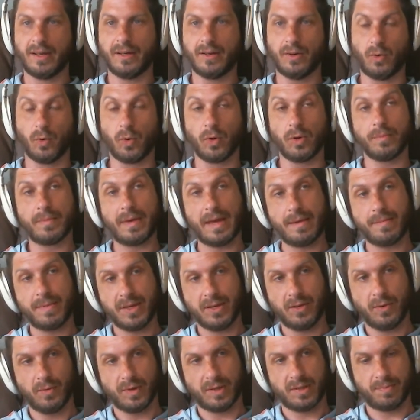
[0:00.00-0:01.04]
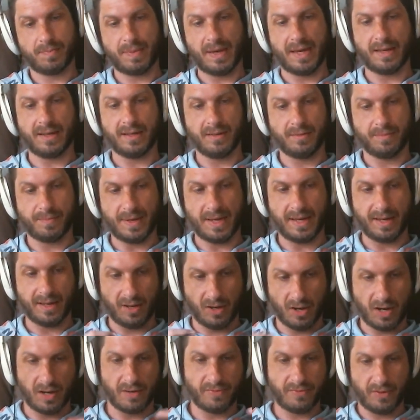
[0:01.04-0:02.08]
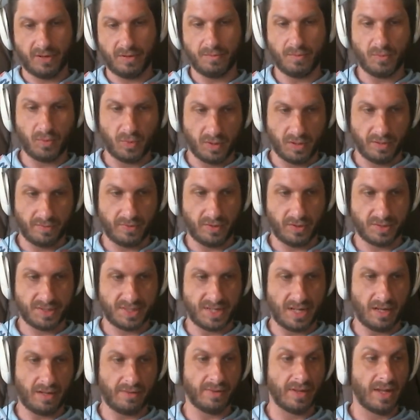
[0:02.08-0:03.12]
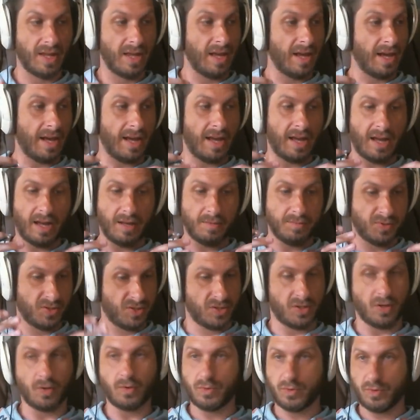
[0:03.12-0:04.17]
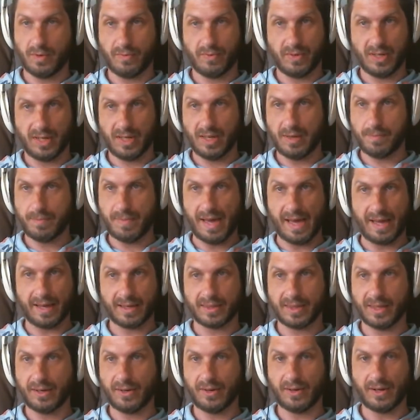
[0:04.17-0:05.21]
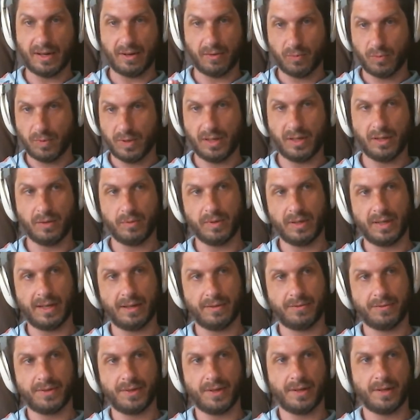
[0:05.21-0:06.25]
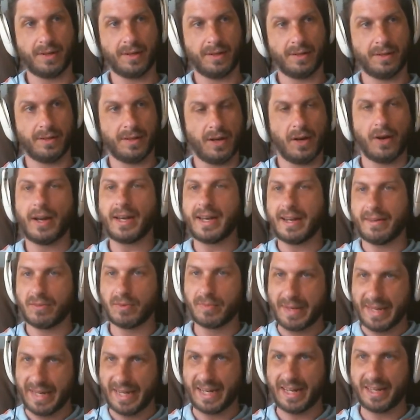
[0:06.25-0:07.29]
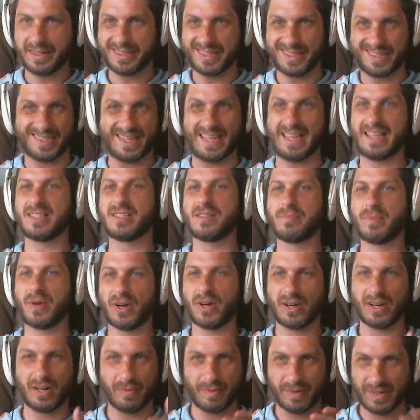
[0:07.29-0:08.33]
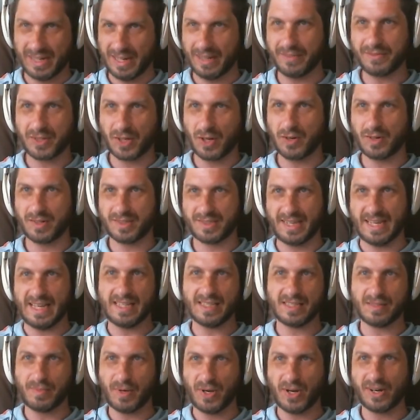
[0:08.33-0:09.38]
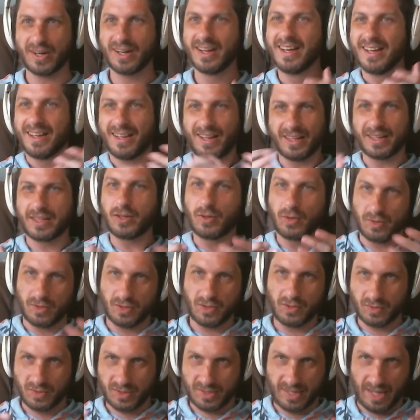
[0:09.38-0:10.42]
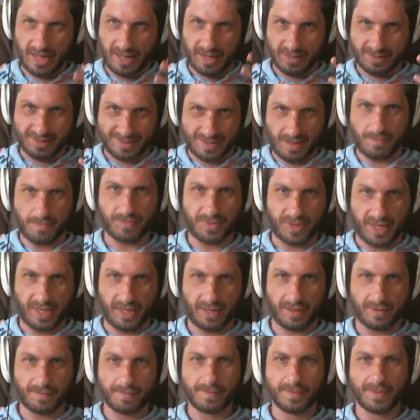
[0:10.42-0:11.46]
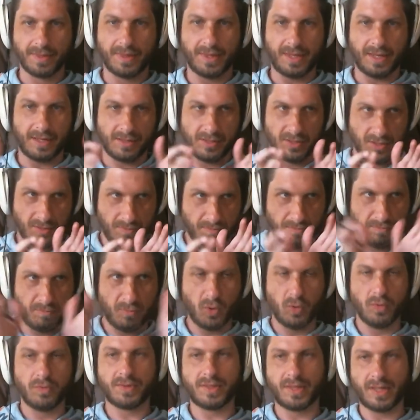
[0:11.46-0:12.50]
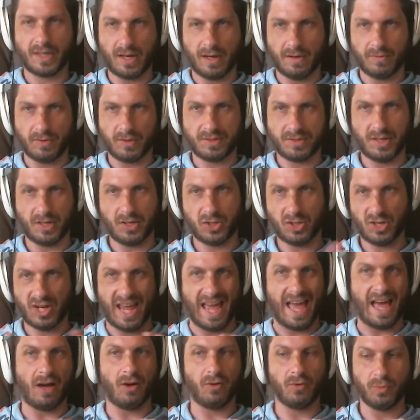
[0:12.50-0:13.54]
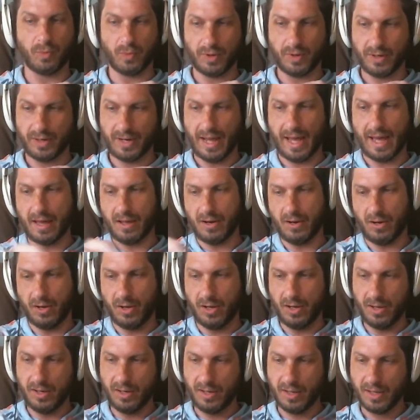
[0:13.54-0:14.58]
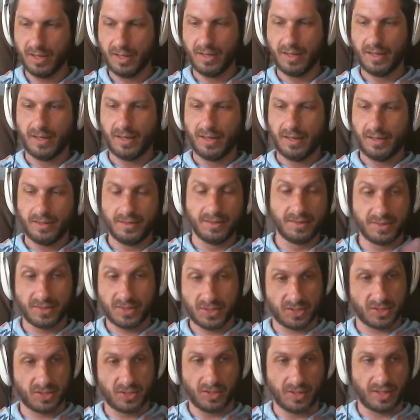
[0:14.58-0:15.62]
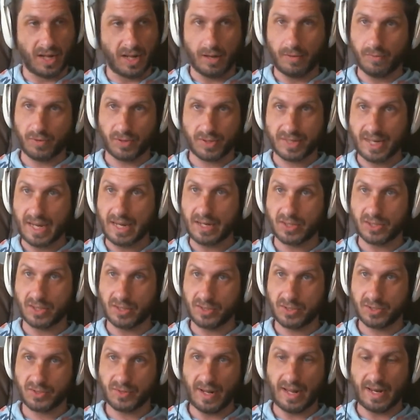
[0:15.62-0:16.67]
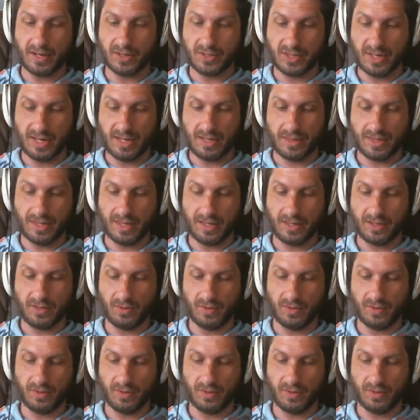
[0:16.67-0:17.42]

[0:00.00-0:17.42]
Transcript: Or maybe you expand by offering more of yourself. I'm so driven to get back there. I really would love to, you know, I never made it out to Zanzibar. I would love to go to Zanzibar. Like you're saying something that moves the conversation outward at all. This is just good conversation strategy, I think.